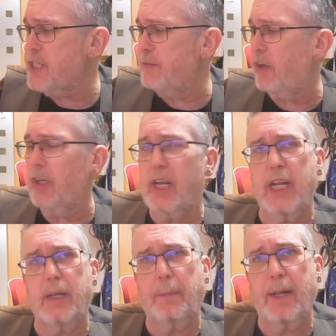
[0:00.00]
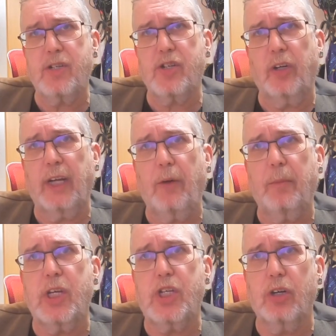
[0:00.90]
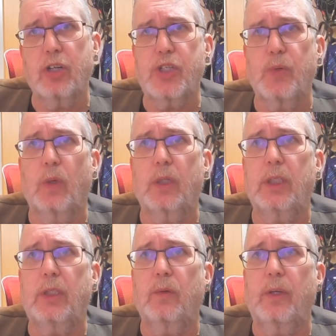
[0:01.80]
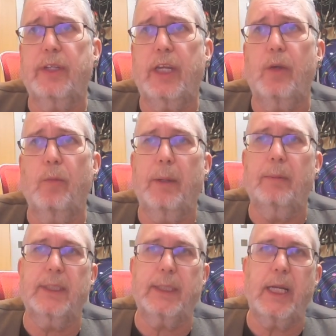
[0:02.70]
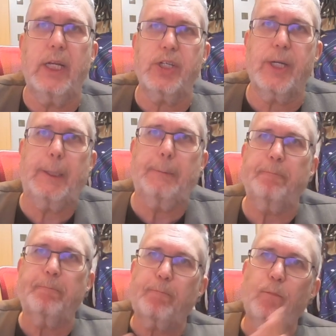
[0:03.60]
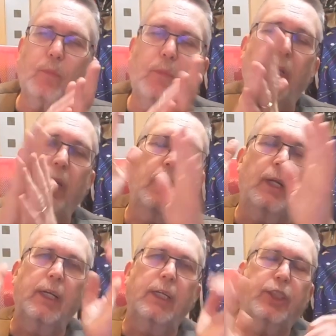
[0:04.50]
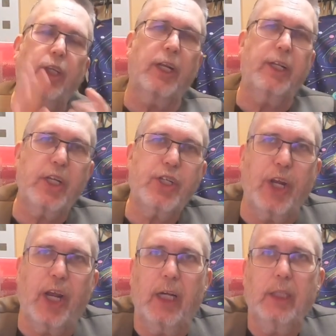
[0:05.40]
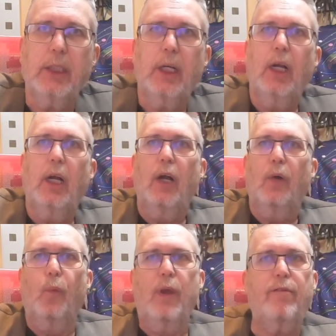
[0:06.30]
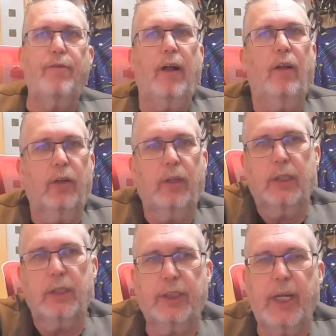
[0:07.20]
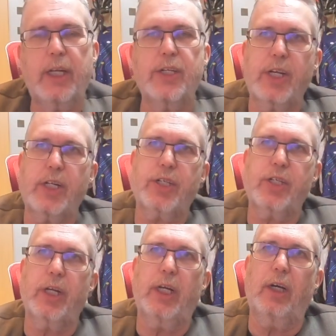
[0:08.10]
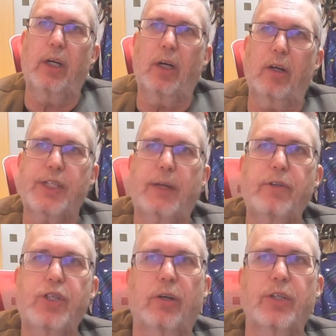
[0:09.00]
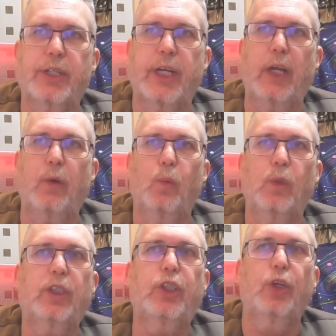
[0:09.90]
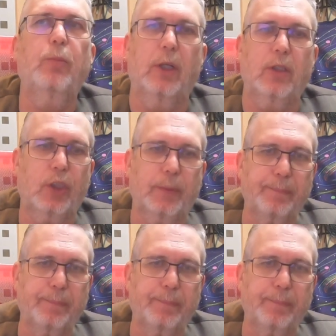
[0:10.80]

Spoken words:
of all, it depends on how many shows you think you'll be able to see each day. Certainly this year we felt that seeing 6 or 7 shows a day was too much.